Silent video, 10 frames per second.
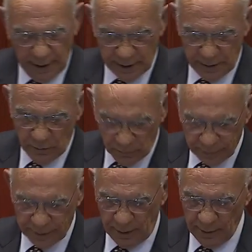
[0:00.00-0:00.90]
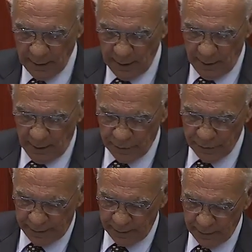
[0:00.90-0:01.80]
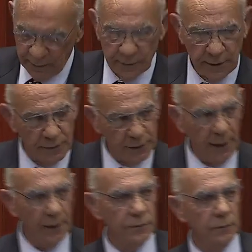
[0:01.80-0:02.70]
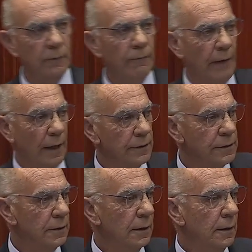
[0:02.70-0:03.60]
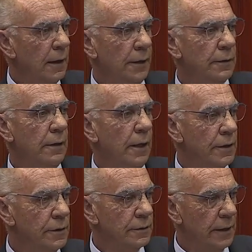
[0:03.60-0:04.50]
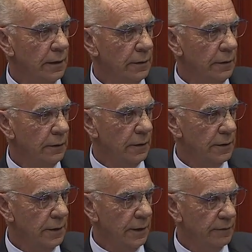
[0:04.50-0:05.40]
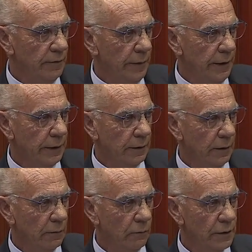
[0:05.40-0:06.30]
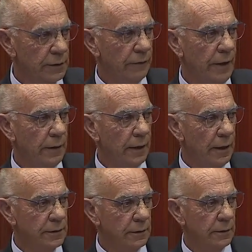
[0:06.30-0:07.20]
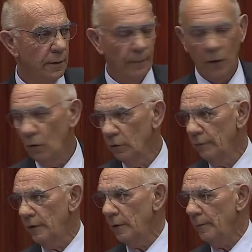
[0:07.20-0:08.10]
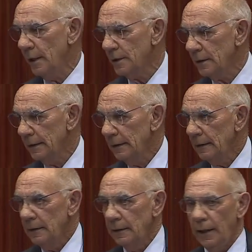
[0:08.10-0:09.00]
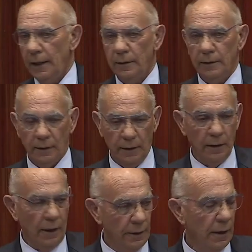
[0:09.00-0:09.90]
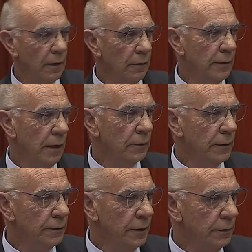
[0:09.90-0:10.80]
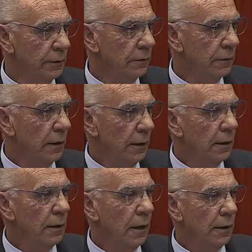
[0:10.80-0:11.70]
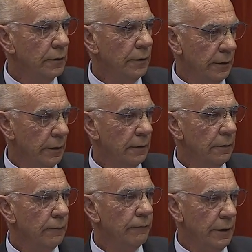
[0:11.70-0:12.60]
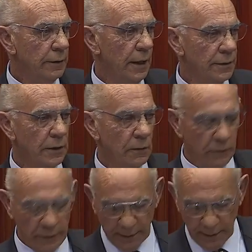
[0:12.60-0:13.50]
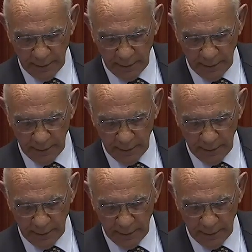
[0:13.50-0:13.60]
actually also triggered substantial funds and donations out of the United States of America. And I wish the foundation all the very best, and I know they will continue doing the fantastic work,